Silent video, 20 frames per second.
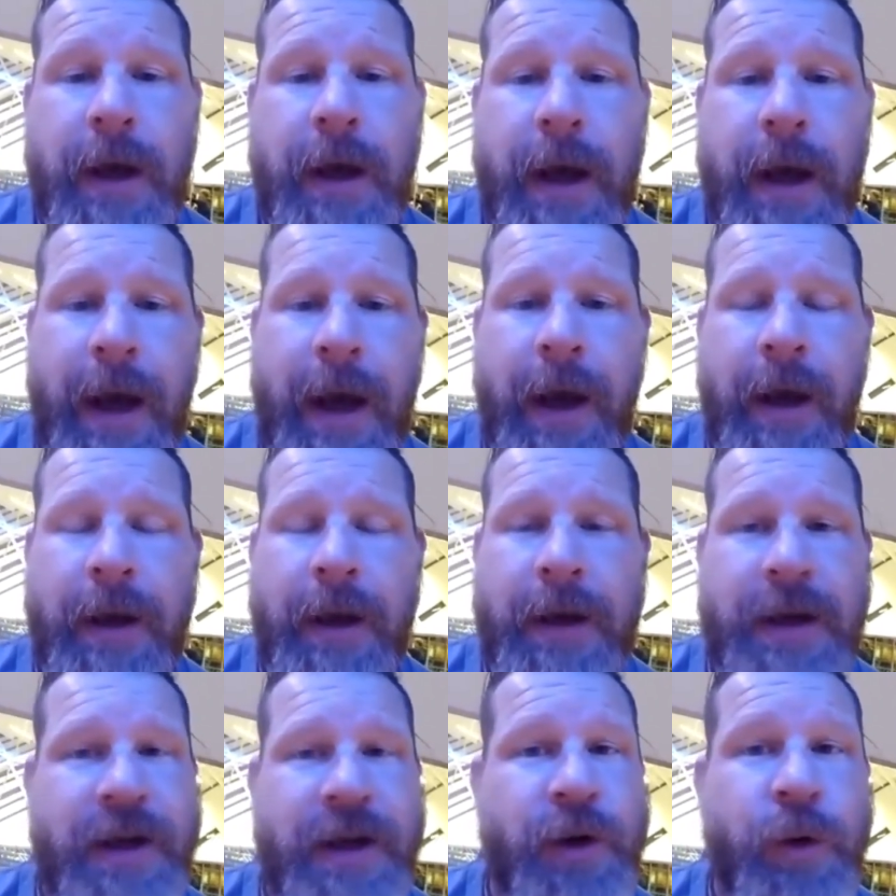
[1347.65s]
And
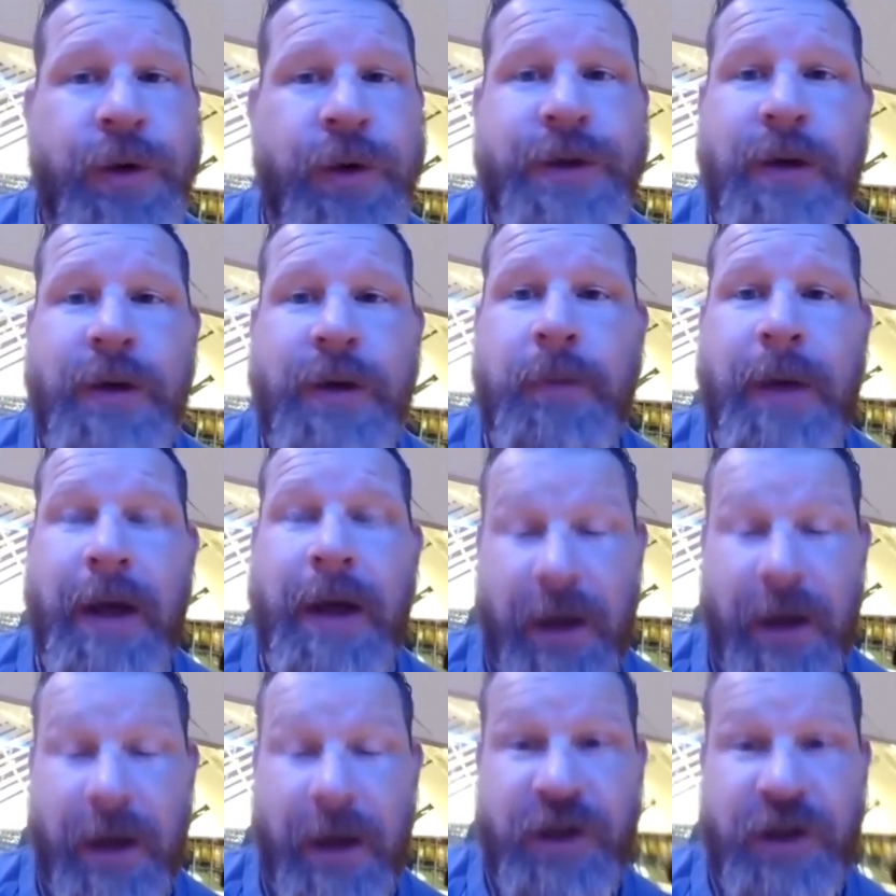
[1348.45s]
he goozled
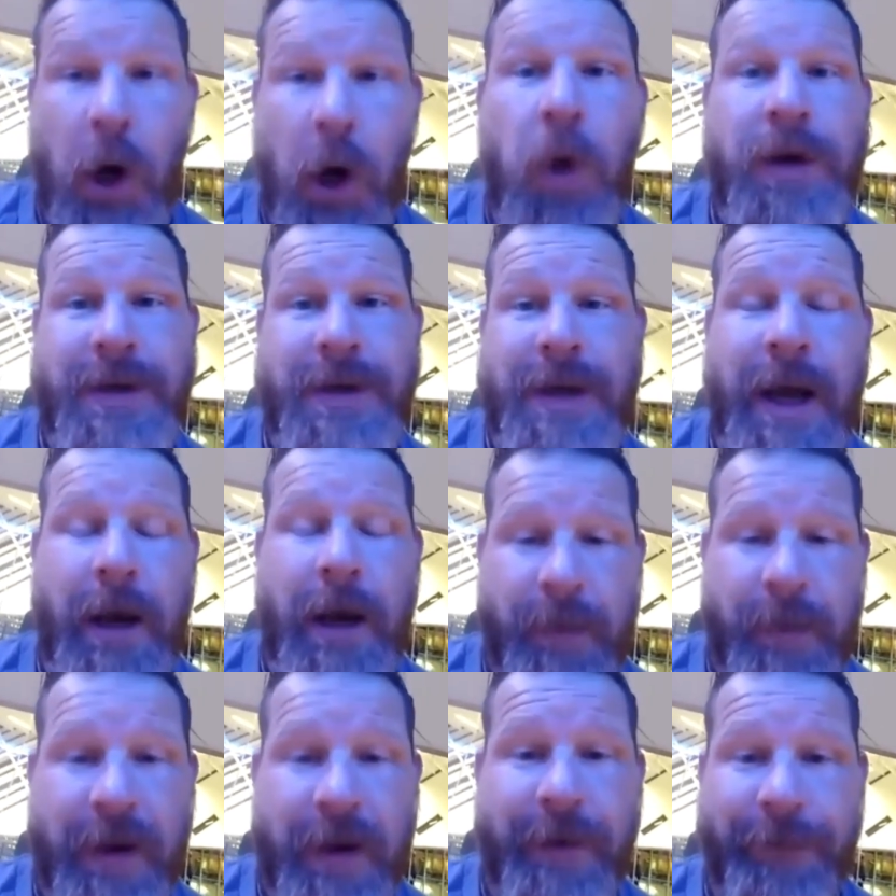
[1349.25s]
me and
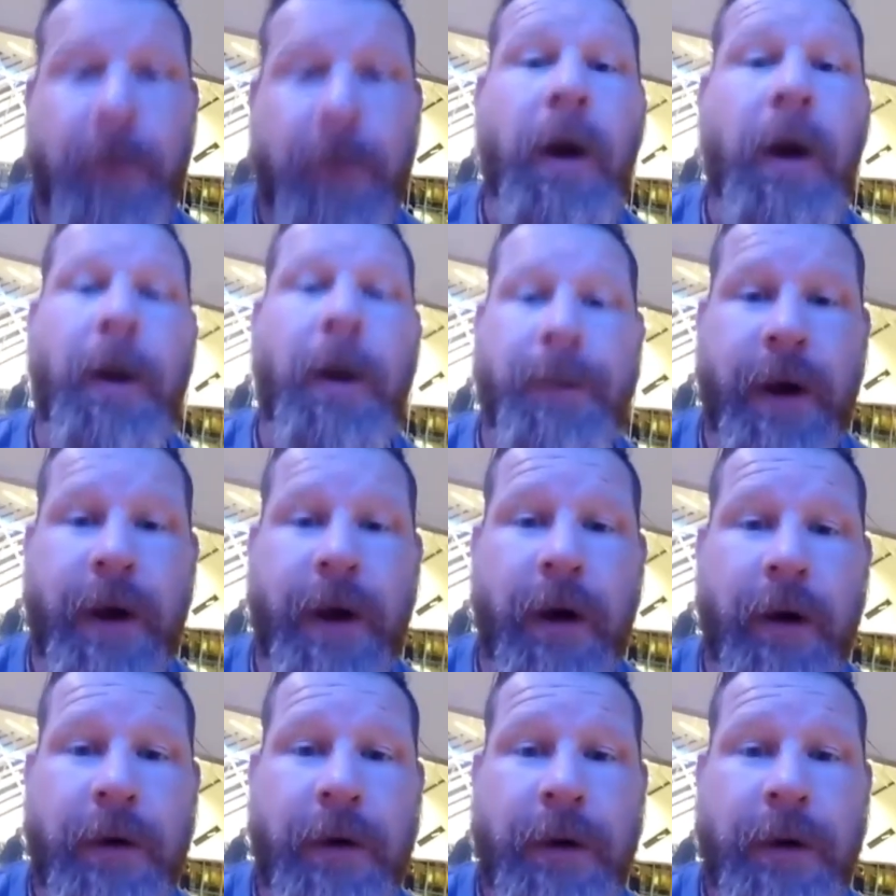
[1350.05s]
chokeslammed me from up
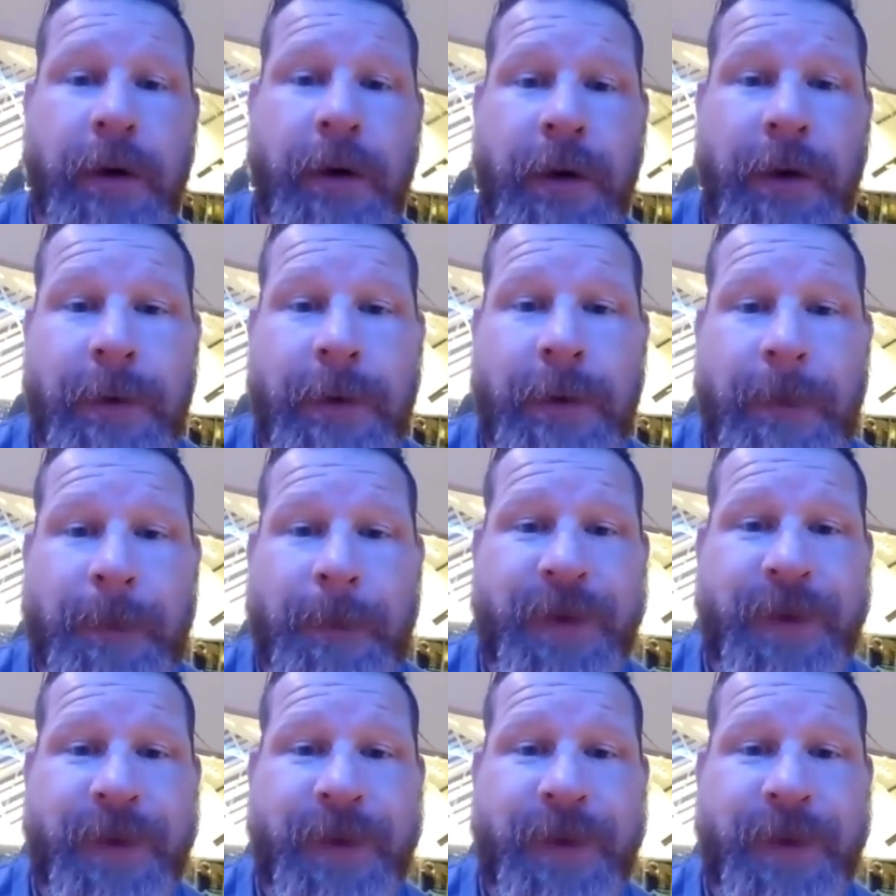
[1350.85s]
there. Oof.